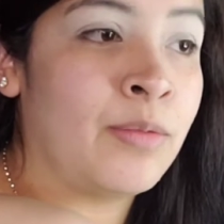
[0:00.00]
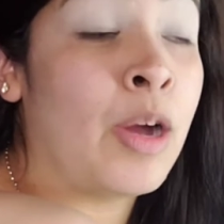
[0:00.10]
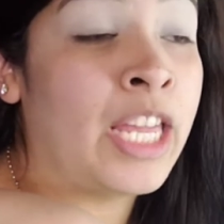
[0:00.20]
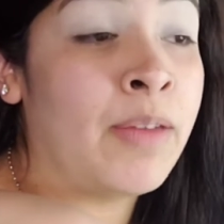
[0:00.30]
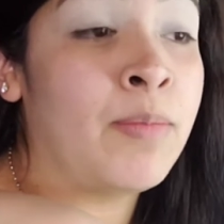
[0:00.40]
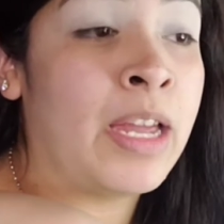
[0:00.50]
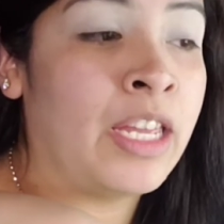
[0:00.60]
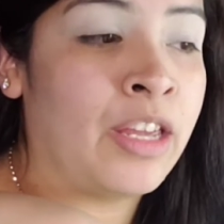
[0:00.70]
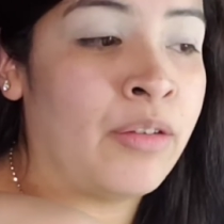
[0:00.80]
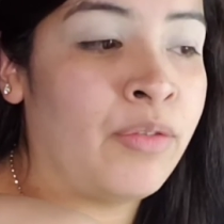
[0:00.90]
Well, I gave him my
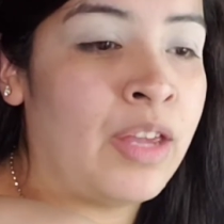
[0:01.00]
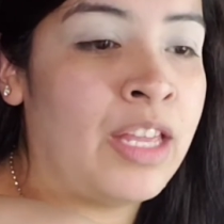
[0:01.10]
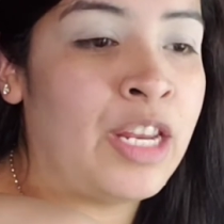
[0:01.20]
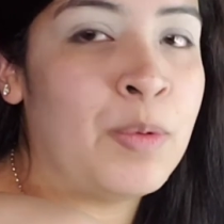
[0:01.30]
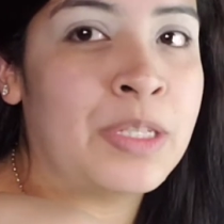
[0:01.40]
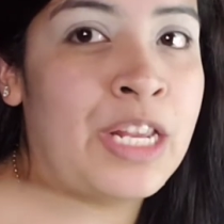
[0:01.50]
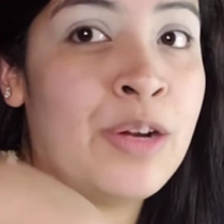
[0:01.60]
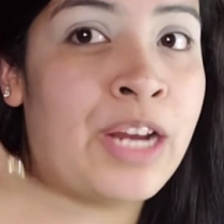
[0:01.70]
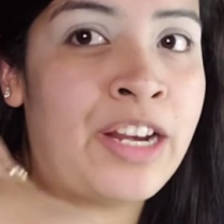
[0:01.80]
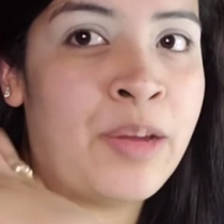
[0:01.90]
gift and he
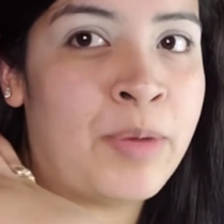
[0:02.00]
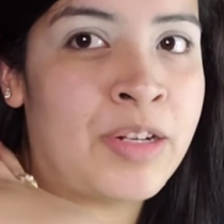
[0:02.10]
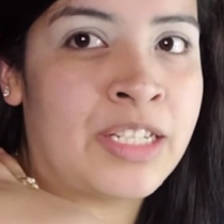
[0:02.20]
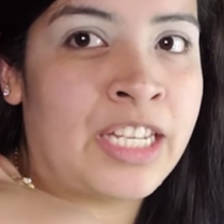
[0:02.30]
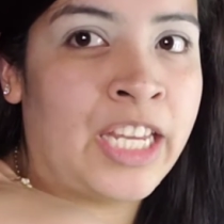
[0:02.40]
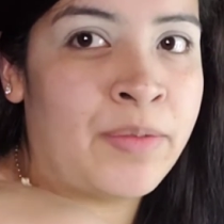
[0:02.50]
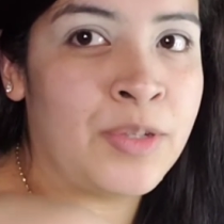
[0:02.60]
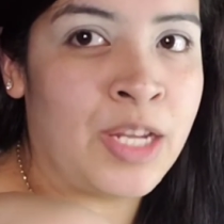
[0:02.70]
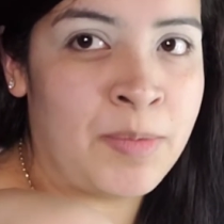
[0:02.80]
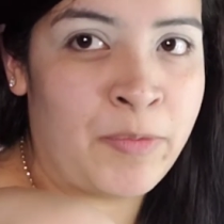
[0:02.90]
looked kind of embarrassed because I gave it
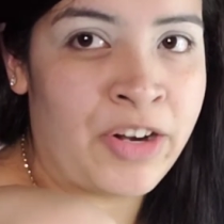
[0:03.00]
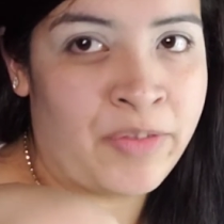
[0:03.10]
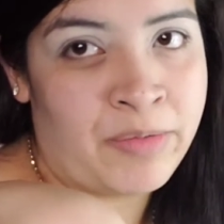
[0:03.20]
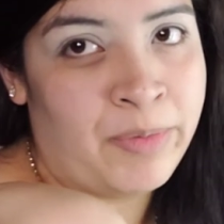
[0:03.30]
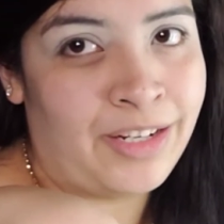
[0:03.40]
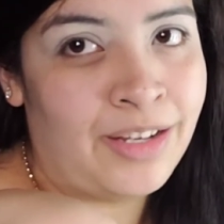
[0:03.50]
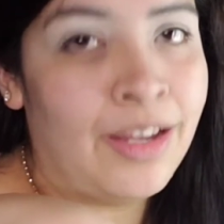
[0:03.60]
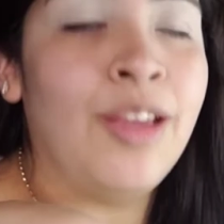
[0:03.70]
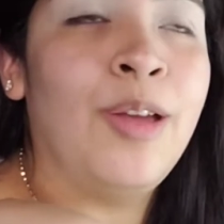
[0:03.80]
to him in front of everybody,